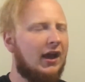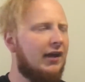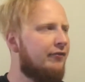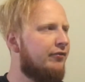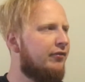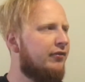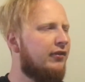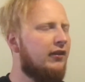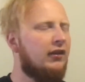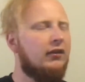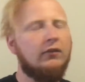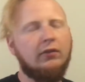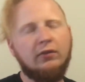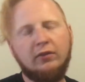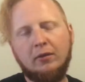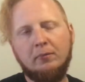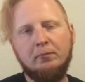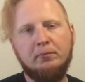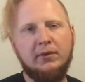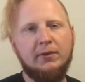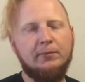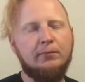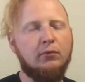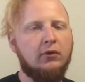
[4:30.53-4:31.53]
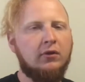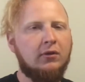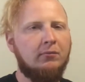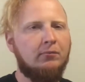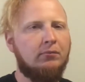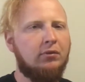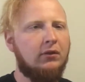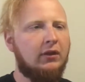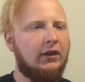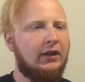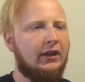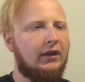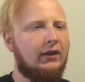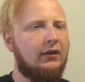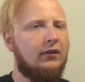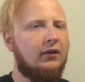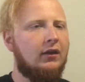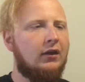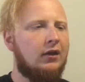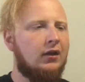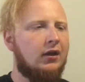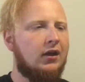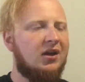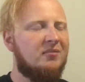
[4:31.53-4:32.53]
I've seen some people complain
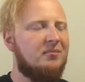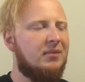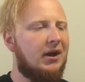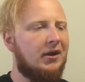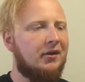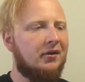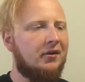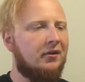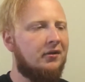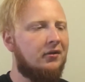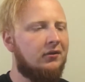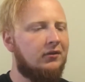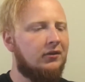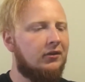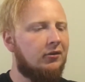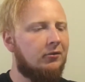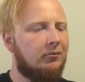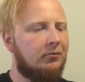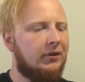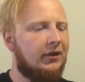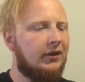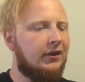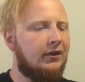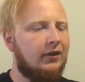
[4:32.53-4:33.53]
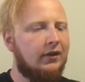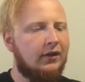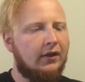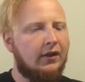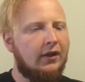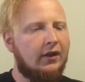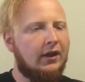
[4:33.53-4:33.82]
about it a little bit,